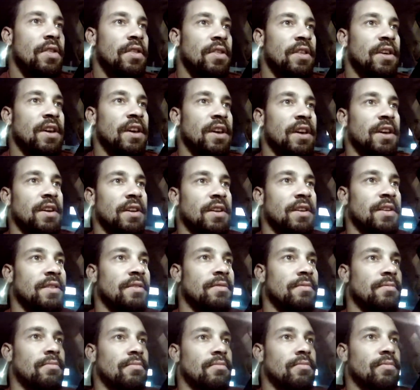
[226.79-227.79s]
the
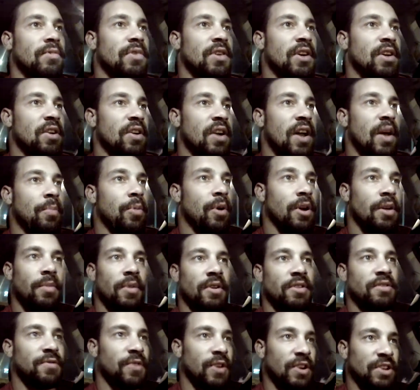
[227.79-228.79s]
internet pretty
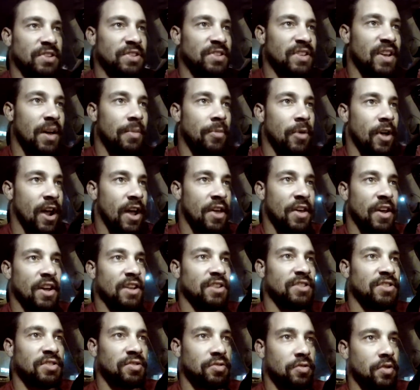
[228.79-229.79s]
much freezes up. Like, I think
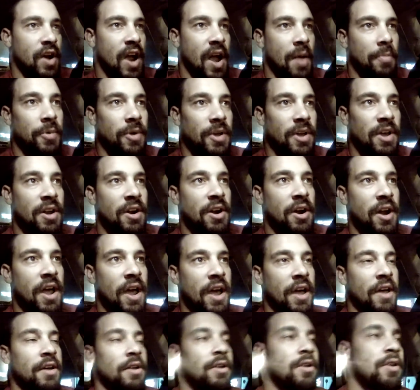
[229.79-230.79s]
it's just crappy
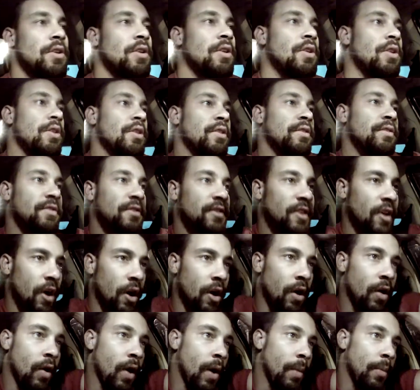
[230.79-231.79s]
internet.
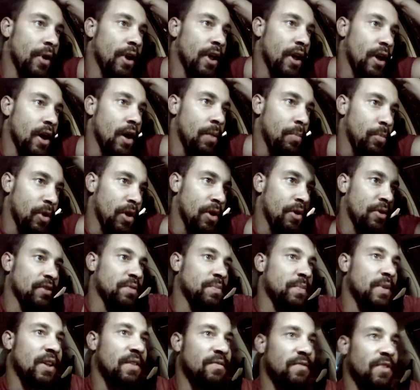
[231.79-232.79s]
So I'm gonna upload as
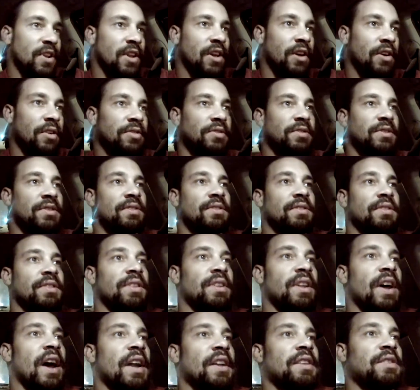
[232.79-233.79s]
many videos
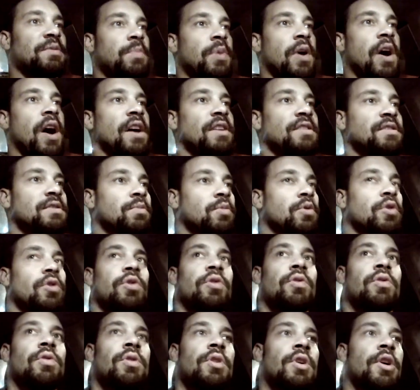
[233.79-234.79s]
tonight as
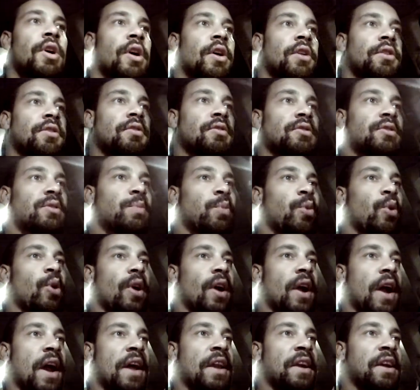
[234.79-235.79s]
possible, do some more
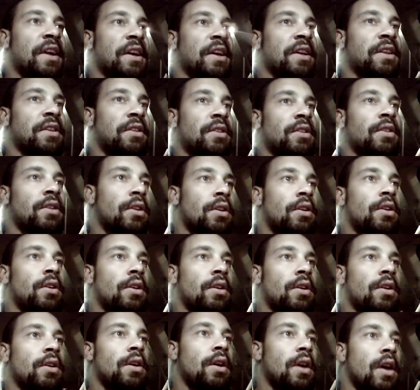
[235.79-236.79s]
editing,
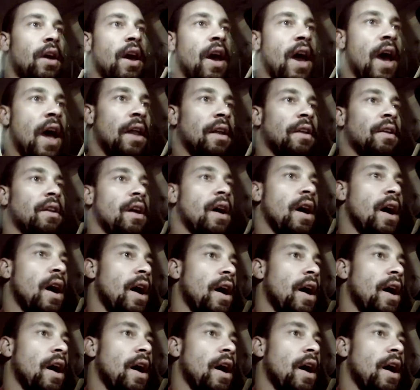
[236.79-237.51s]
and